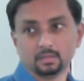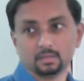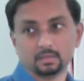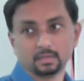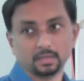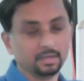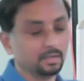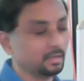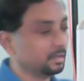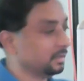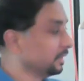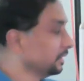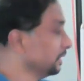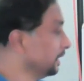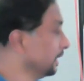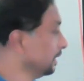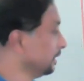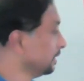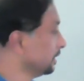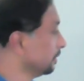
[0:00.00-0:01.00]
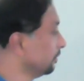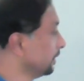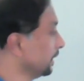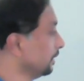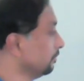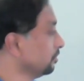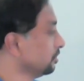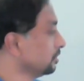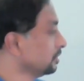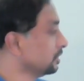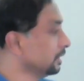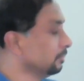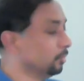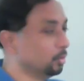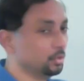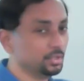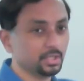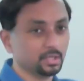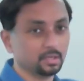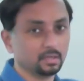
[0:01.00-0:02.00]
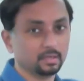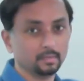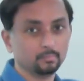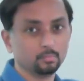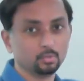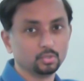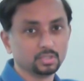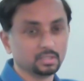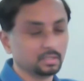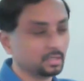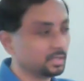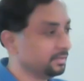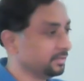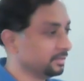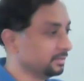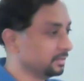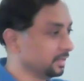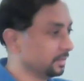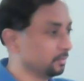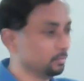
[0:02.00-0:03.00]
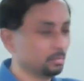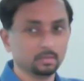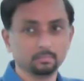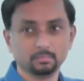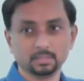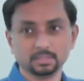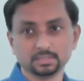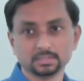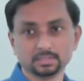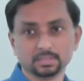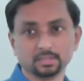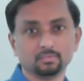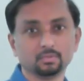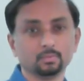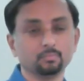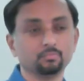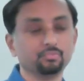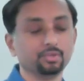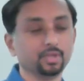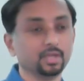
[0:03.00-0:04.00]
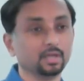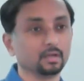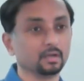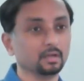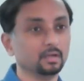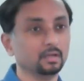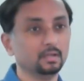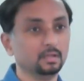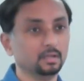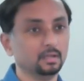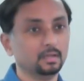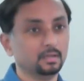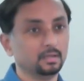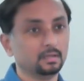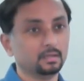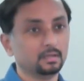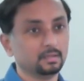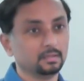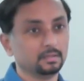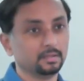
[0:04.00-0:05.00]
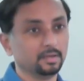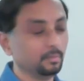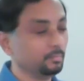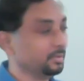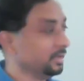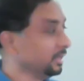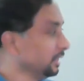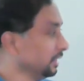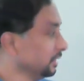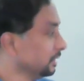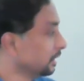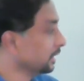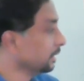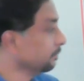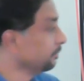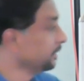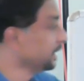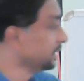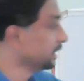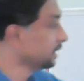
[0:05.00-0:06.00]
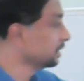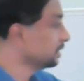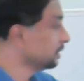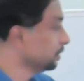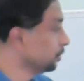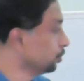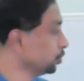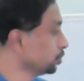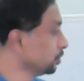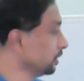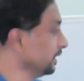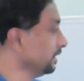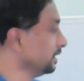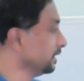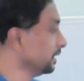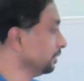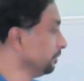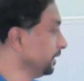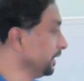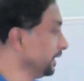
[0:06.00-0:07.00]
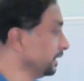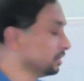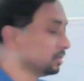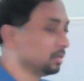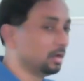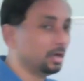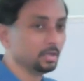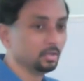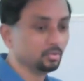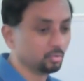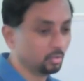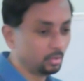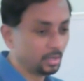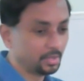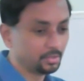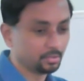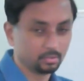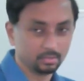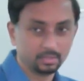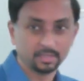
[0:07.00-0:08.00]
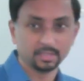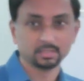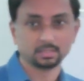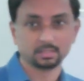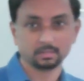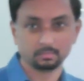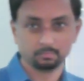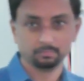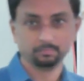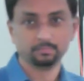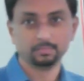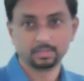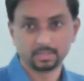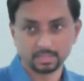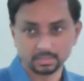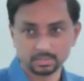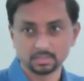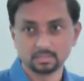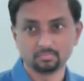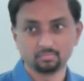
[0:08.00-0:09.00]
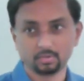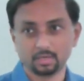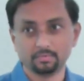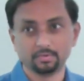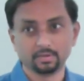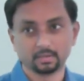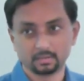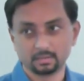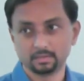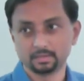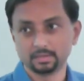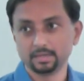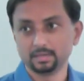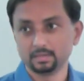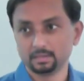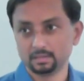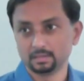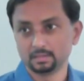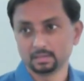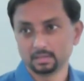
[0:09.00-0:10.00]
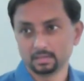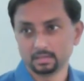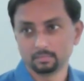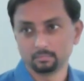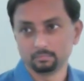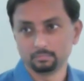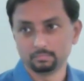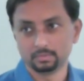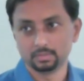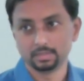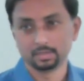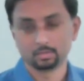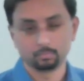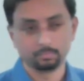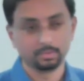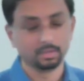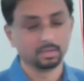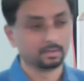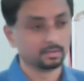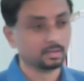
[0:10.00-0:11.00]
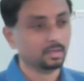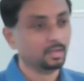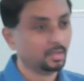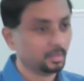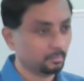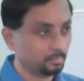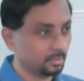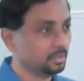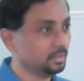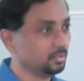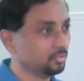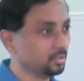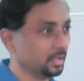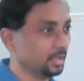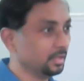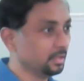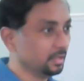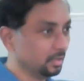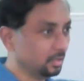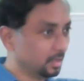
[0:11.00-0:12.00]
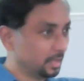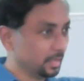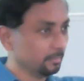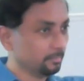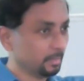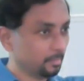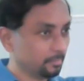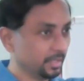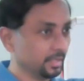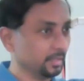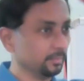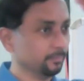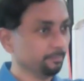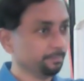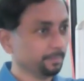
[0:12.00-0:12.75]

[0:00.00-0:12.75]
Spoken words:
right? And then sometimes emotion arises, like what Master said, some fear. Then usually the immediate thought is, oh, I shouldn't touch the flower, right? The experience. But in this case, he got a memory,